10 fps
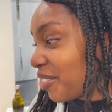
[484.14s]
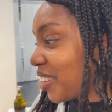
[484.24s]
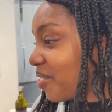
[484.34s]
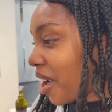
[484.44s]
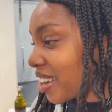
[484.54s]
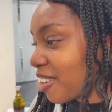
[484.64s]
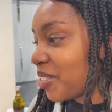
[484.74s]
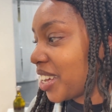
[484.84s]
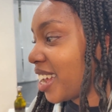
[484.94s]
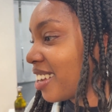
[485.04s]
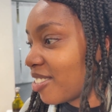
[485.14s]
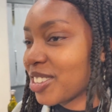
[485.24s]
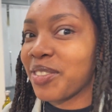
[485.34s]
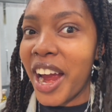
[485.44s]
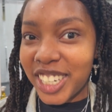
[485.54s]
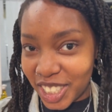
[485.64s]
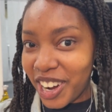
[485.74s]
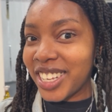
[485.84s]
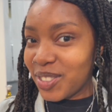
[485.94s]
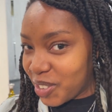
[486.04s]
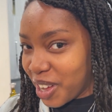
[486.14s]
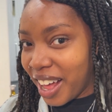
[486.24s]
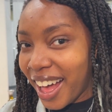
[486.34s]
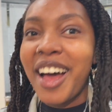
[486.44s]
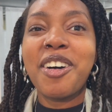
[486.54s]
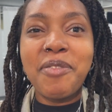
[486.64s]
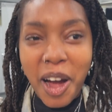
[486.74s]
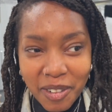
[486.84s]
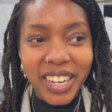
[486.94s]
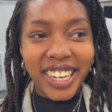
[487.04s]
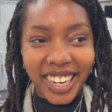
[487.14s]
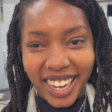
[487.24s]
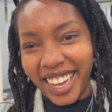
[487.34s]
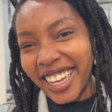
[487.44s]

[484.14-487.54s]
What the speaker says: feedback I've been getting. It was very stressful, but we did it.